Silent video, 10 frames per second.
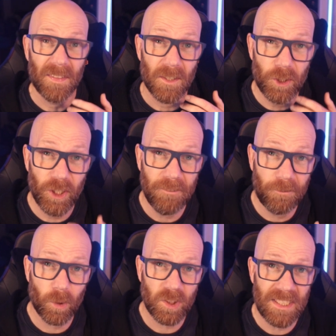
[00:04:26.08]
The
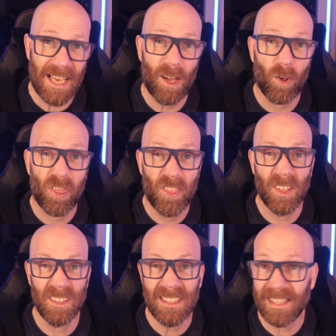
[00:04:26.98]
GeForce Now
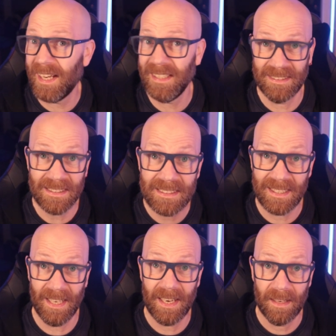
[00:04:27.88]
3080
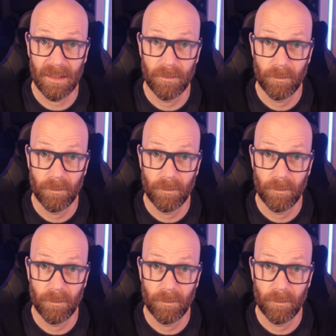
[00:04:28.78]
tier.